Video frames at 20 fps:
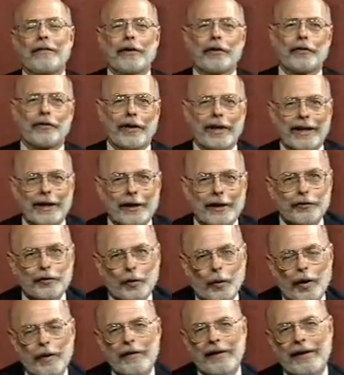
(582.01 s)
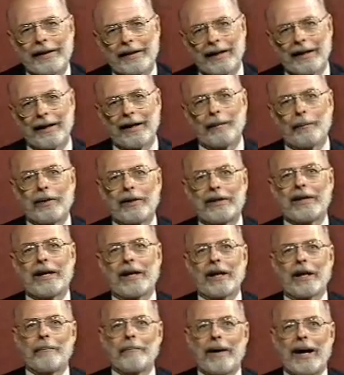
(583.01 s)
there's a story that we
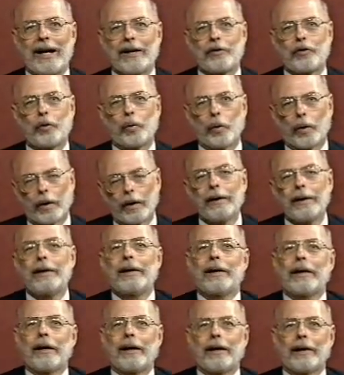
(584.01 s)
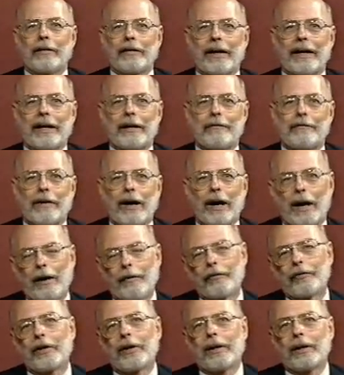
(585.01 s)
tell on my tour that
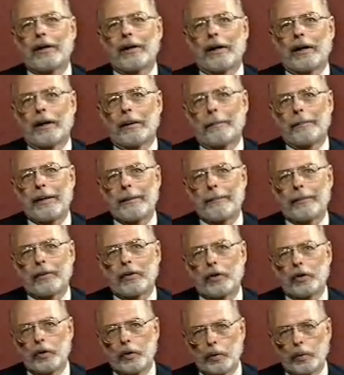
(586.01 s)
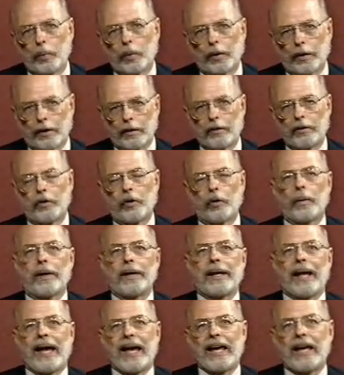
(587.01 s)
involves people who were
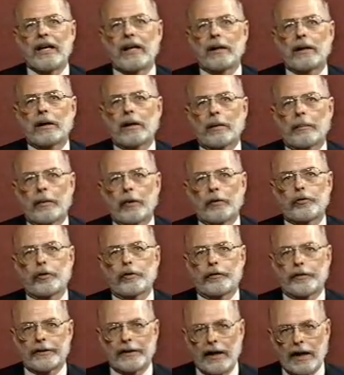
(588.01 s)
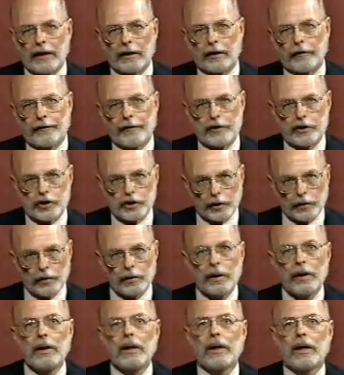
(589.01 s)
doing a commercial photography
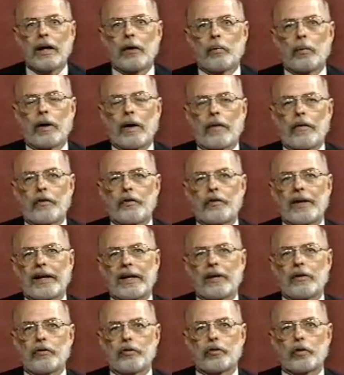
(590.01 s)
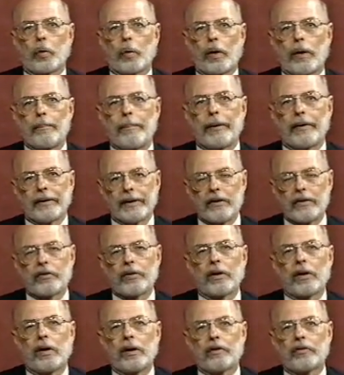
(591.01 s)
shoot in one of the second-story buildings
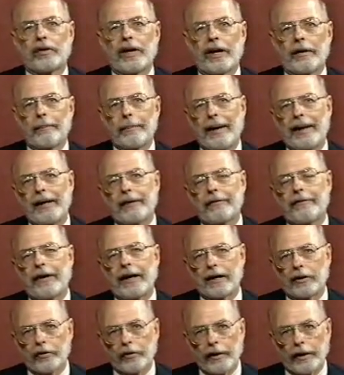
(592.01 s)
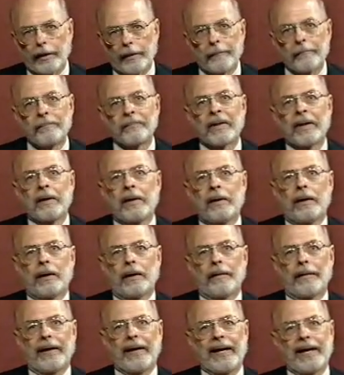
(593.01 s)
along South Palafox there.
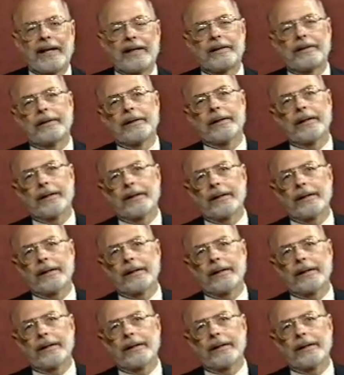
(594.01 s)
They had